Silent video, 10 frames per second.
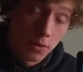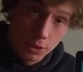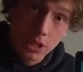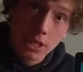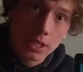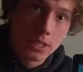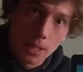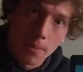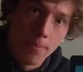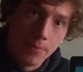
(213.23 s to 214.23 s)
which is
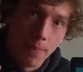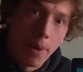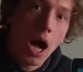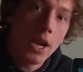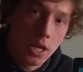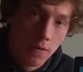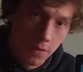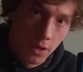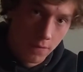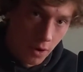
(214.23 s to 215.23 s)
the body of
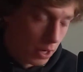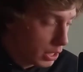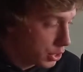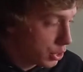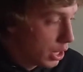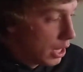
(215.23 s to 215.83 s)
the varnish,